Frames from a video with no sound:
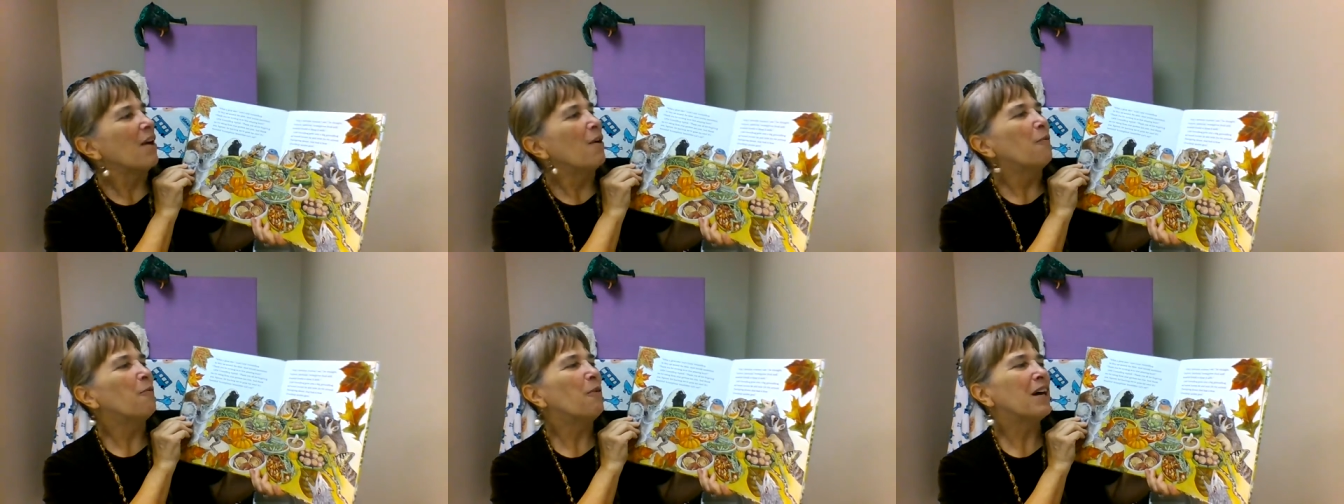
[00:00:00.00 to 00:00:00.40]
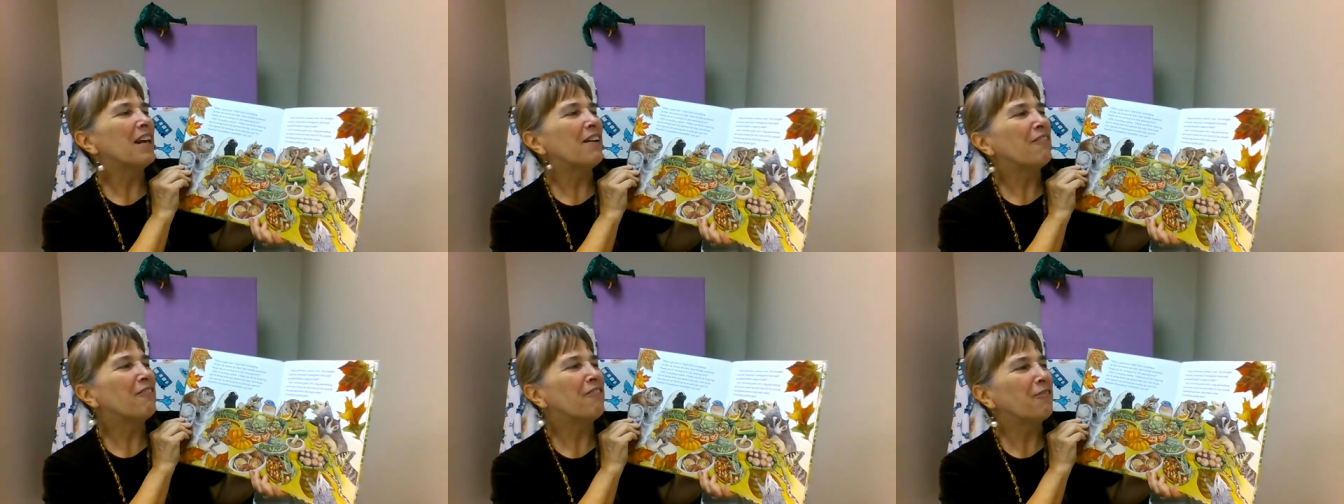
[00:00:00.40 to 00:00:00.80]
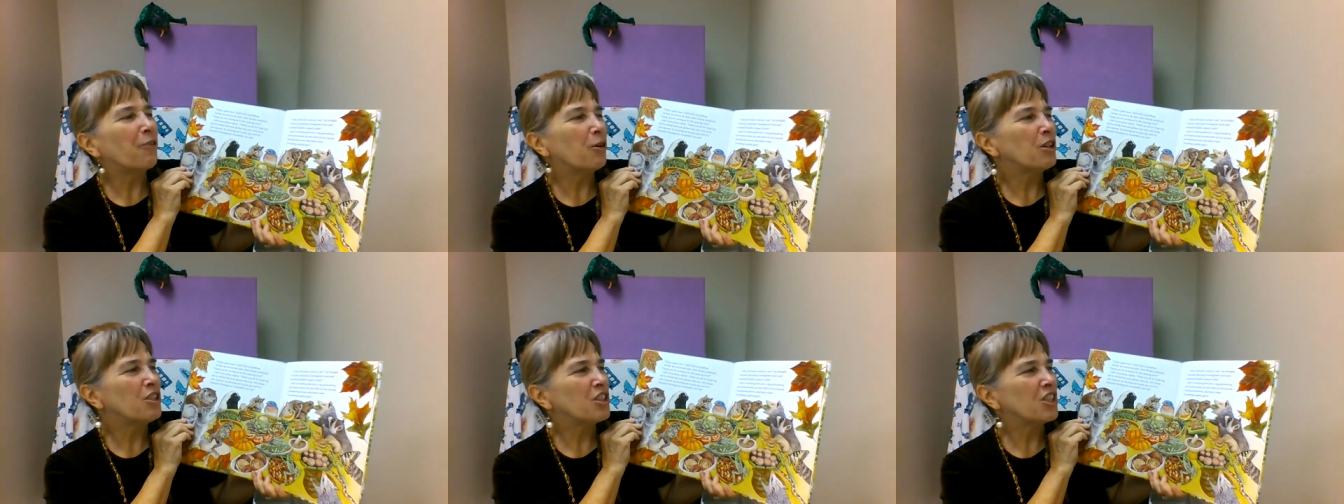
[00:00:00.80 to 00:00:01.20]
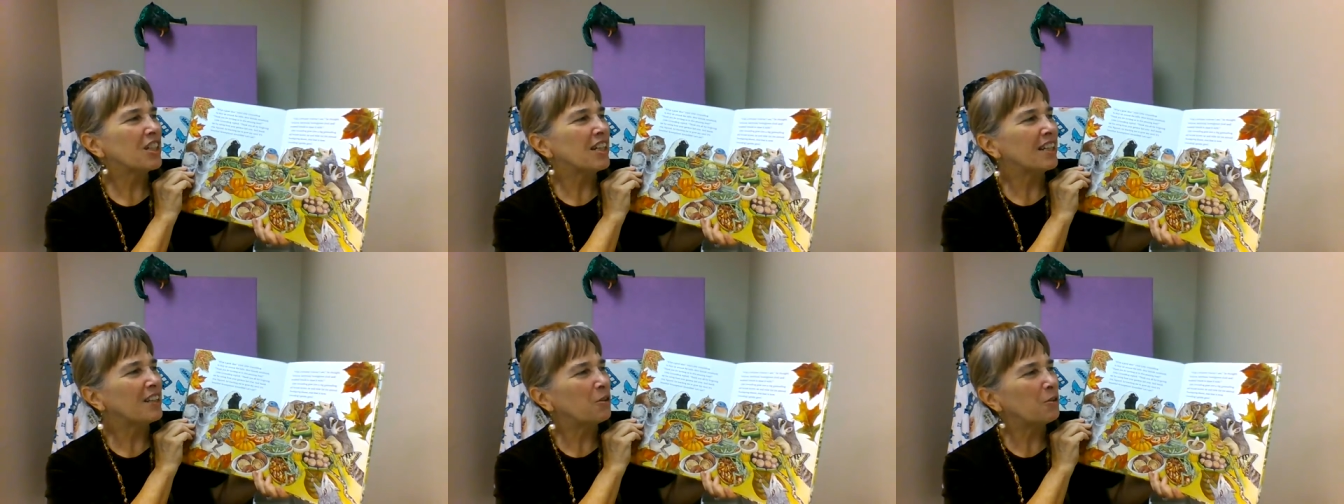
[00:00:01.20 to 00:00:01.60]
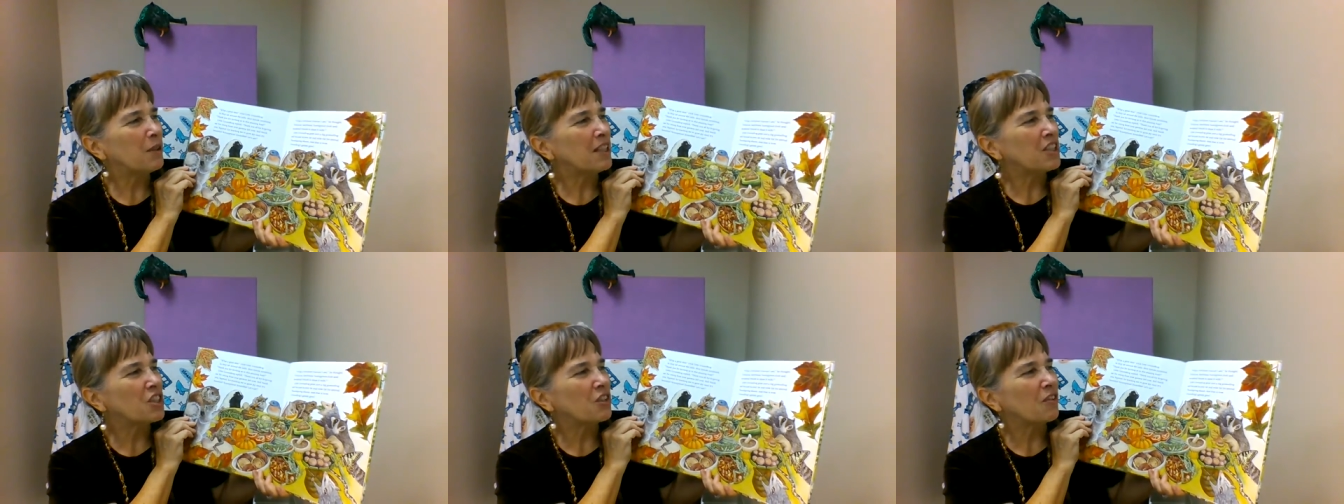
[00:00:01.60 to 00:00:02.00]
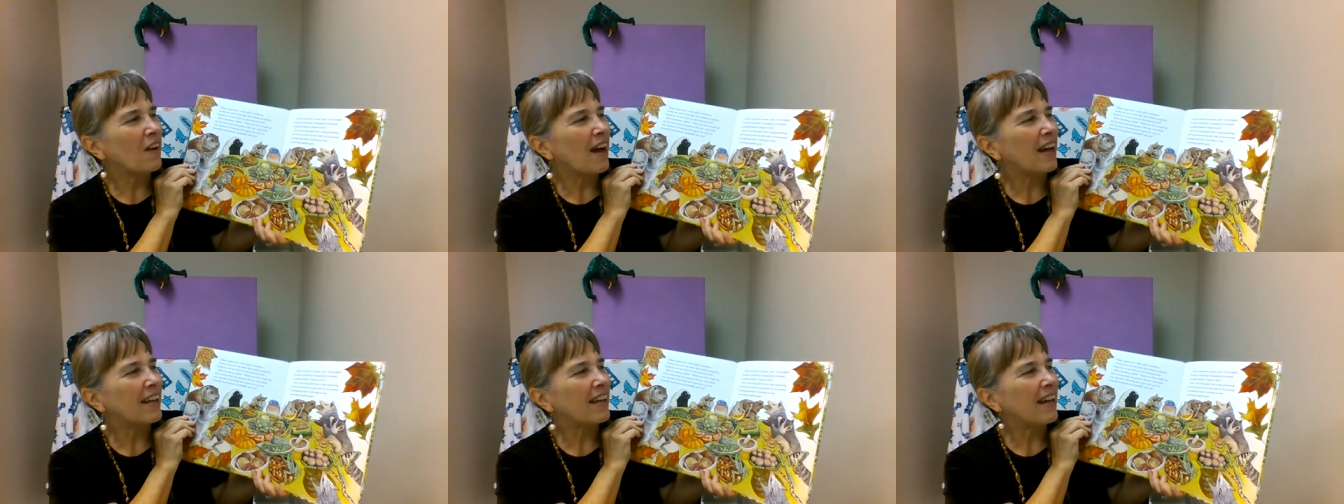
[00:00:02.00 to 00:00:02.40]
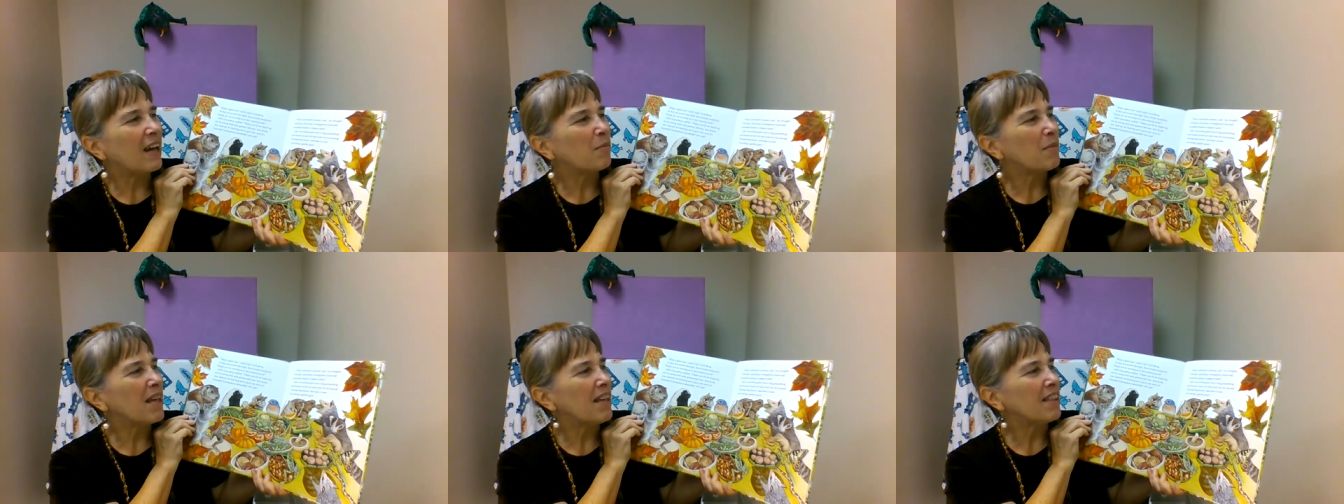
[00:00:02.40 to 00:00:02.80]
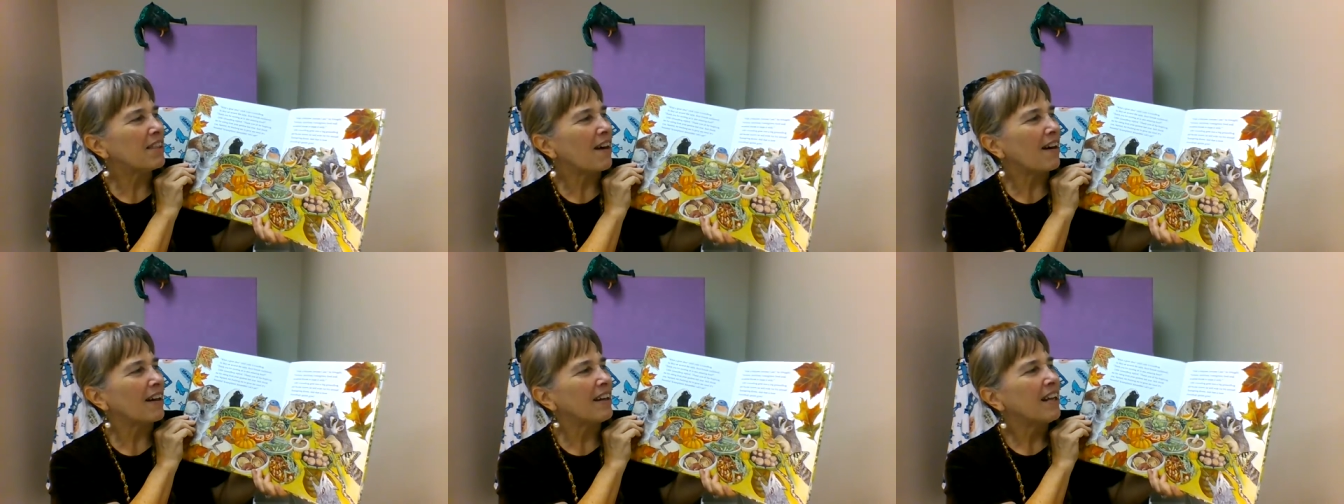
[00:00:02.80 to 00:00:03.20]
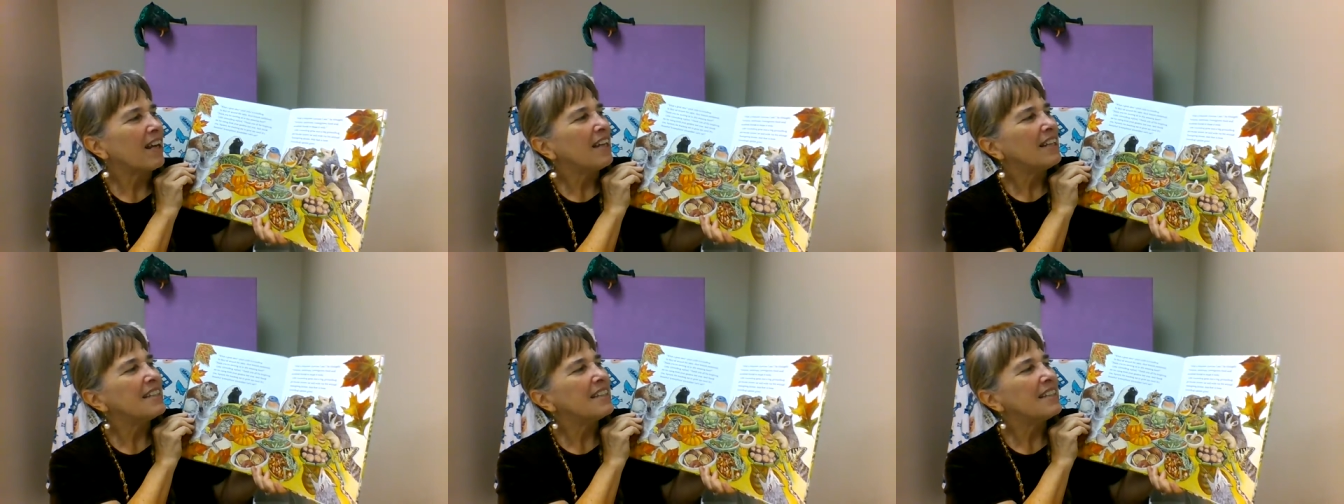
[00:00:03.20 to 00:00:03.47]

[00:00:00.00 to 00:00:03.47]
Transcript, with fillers: What a fortunate creature I am, he thought.